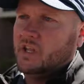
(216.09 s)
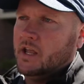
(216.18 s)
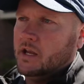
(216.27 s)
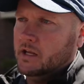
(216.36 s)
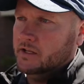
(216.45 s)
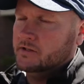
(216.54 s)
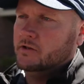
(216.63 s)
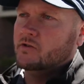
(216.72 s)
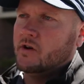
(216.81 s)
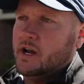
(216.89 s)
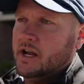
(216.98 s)
and it needs to
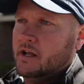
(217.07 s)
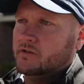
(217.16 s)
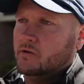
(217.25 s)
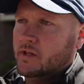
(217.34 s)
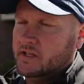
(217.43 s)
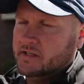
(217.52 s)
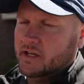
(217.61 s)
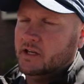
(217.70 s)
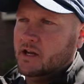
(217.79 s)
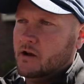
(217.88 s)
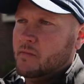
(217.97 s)
drain out, so that
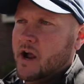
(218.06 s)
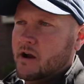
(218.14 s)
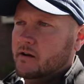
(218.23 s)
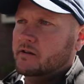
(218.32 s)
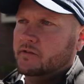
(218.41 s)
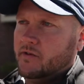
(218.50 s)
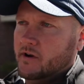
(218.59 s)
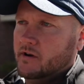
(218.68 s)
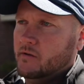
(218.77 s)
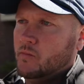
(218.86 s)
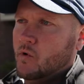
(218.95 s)
secondary barrier is
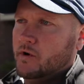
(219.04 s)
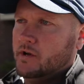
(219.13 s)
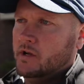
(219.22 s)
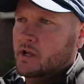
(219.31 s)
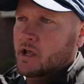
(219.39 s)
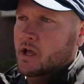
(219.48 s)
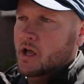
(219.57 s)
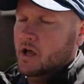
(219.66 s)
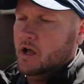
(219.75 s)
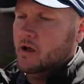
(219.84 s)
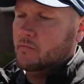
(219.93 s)
very important.
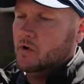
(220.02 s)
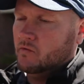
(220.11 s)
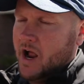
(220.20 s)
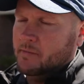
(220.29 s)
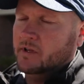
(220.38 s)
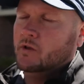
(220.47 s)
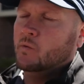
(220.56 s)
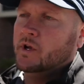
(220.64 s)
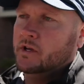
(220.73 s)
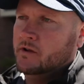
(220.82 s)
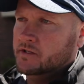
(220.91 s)
Wrapping the
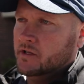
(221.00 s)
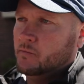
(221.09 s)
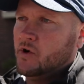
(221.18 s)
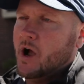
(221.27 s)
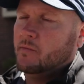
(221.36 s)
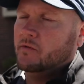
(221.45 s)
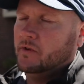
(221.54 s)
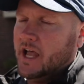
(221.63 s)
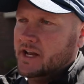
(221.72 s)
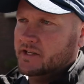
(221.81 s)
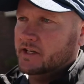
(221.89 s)
windows in the proper
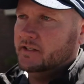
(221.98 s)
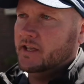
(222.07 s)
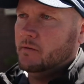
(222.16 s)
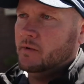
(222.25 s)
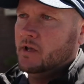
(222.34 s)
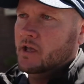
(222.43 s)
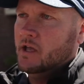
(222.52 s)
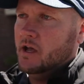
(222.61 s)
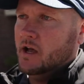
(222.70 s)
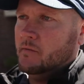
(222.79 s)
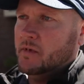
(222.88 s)
flashing tape,
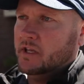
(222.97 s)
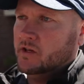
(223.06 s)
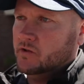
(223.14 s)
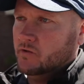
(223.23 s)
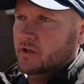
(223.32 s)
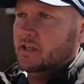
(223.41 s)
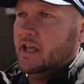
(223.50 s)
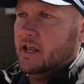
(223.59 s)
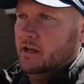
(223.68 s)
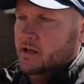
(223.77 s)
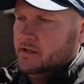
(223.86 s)
making sure that
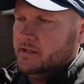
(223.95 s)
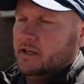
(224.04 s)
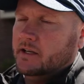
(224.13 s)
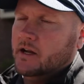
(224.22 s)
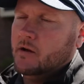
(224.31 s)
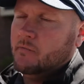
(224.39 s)
that secondary